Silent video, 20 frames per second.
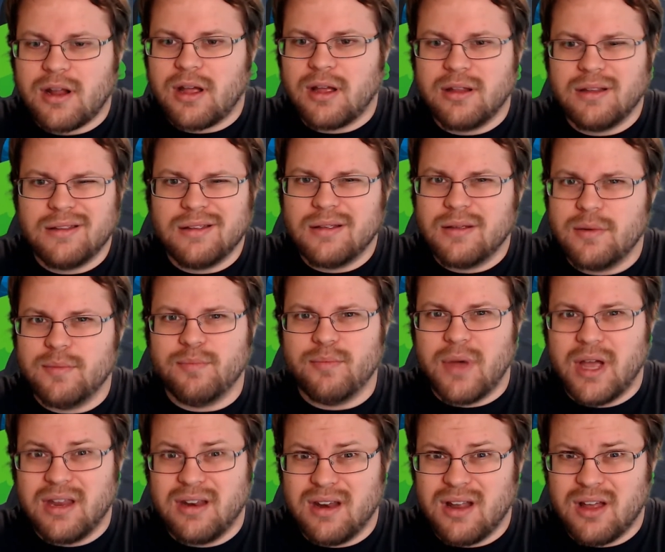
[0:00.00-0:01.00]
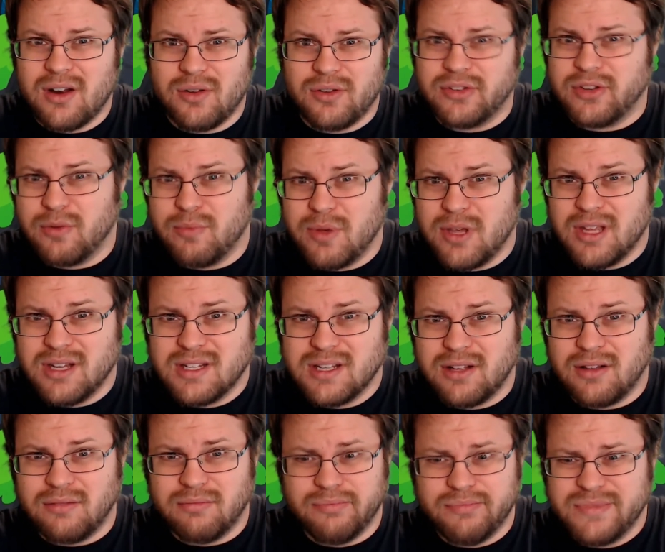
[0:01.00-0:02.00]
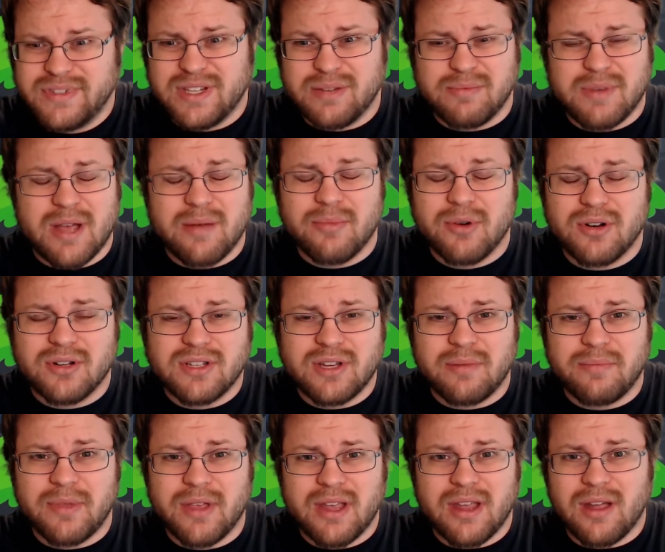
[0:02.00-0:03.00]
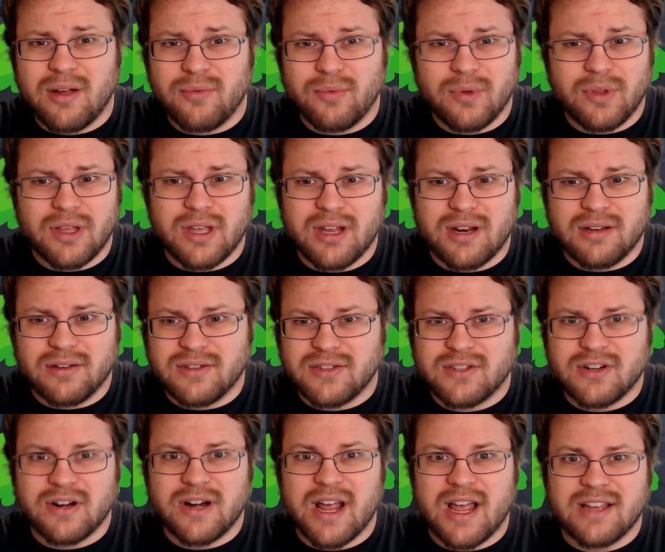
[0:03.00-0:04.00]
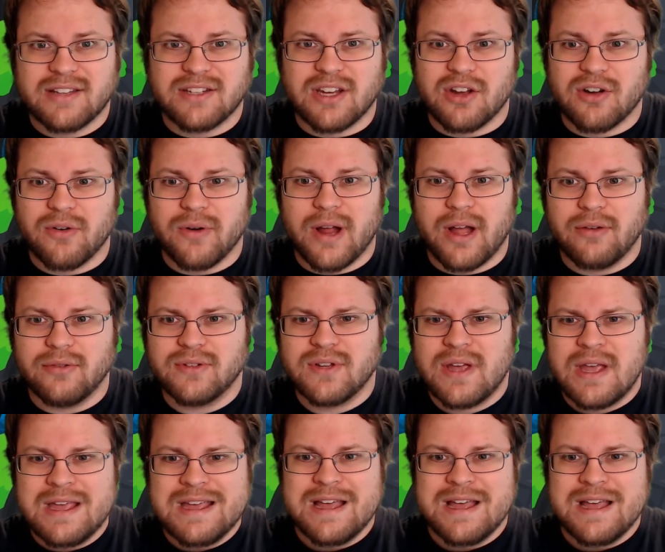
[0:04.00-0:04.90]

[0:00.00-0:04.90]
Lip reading: It might not also be until September or something. I really gotta start asking around.